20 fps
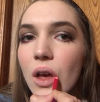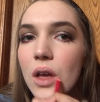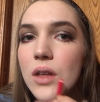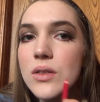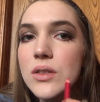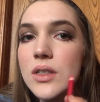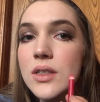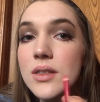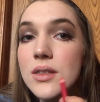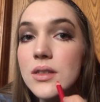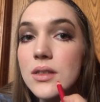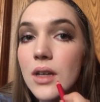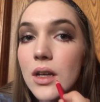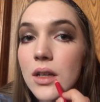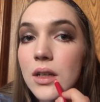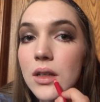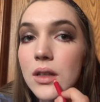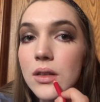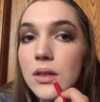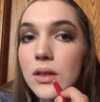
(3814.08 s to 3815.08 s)
It's
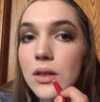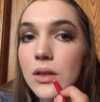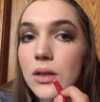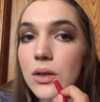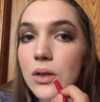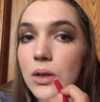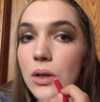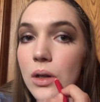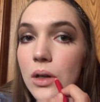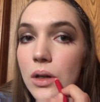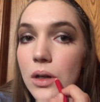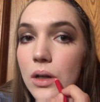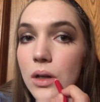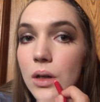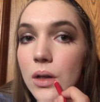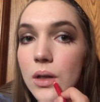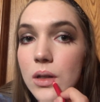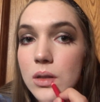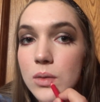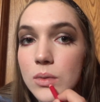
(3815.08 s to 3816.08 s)
exciting, though,
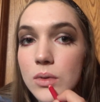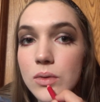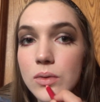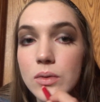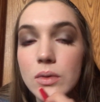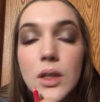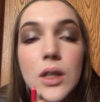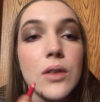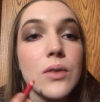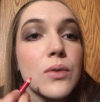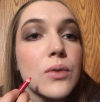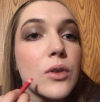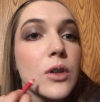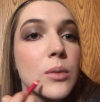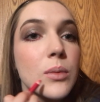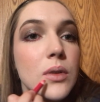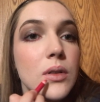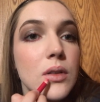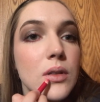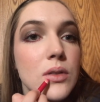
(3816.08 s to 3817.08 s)
because, like,
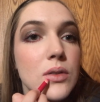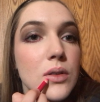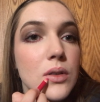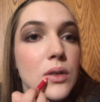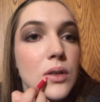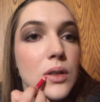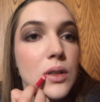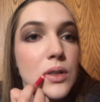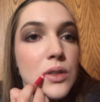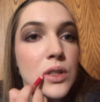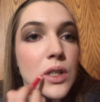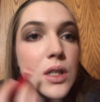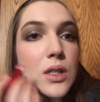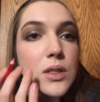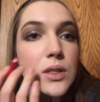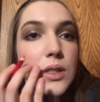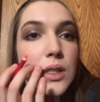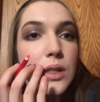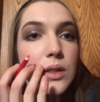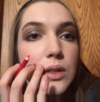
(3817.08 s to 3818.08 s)
formulas are kind of
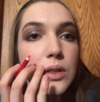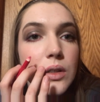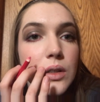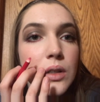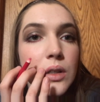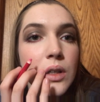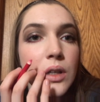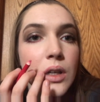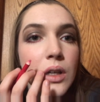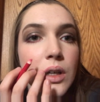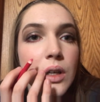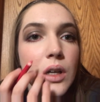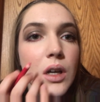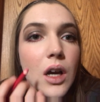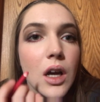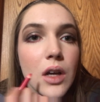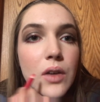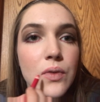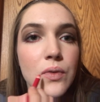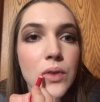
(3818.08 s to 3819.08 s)
changing.
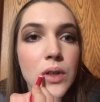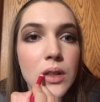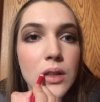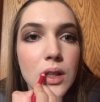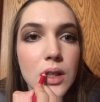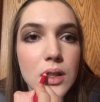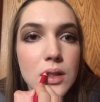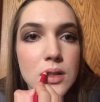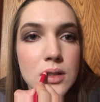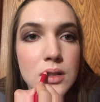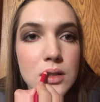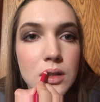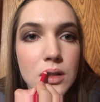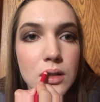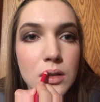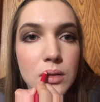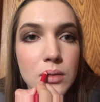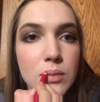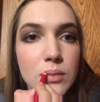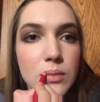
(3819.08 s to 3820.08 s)
I feel like
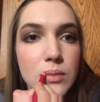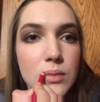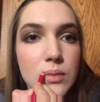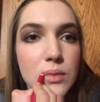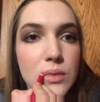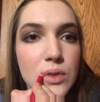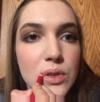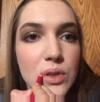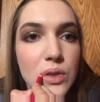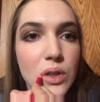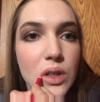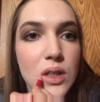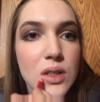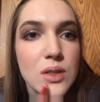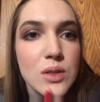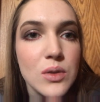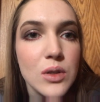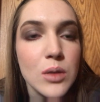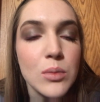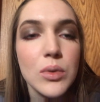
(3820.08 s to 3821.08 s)
some
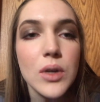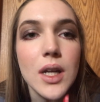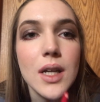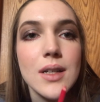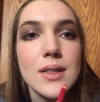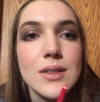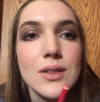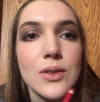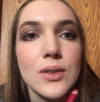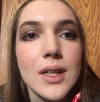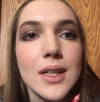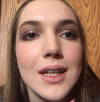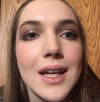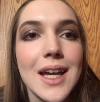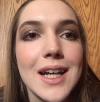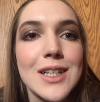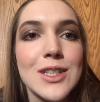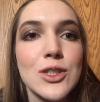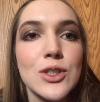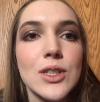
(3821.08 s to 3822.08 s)
drugstore brands are, like,
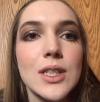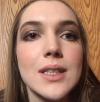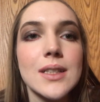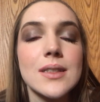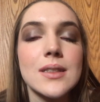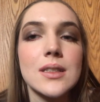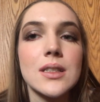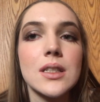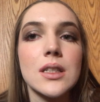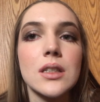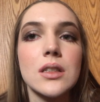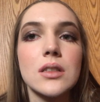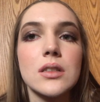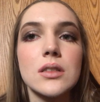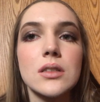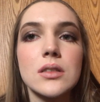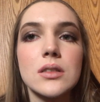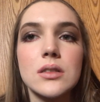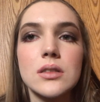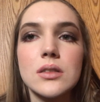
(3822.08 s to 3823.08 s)
actually
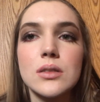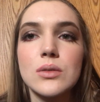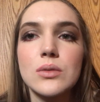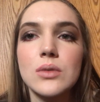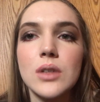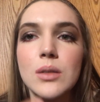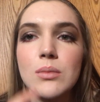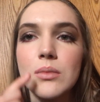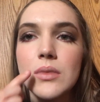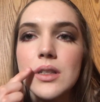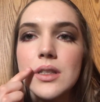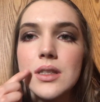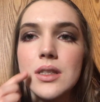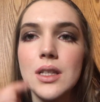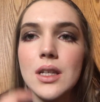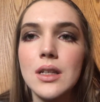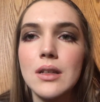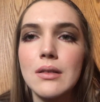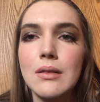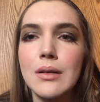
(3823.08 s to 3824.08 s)
listening. Oh, I
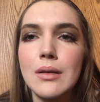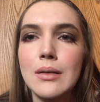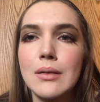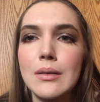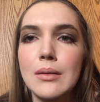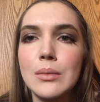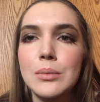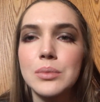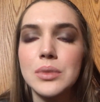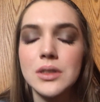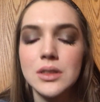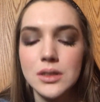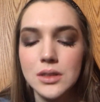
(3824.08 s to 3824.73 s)
messed that up.